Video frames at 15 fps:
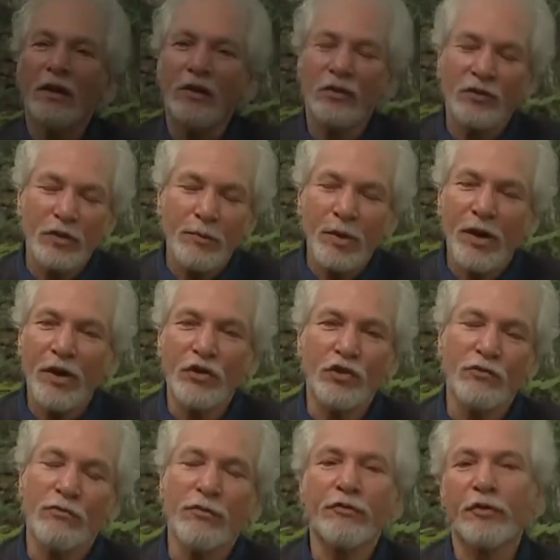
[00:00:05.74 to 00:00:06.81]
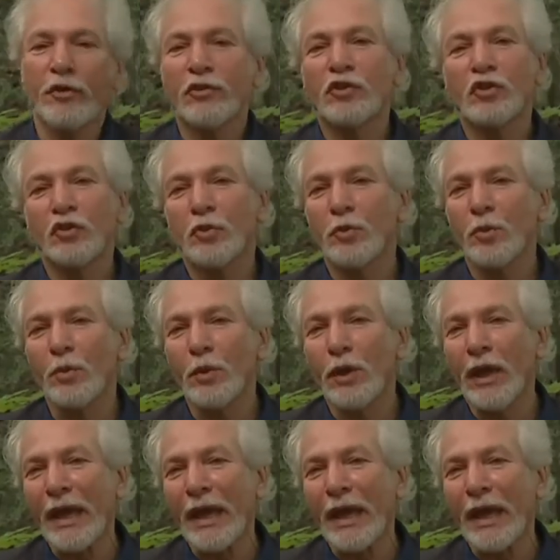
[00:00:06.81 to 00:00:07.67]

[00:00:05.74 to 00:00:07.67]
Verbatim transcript: Sleep hygiene refers to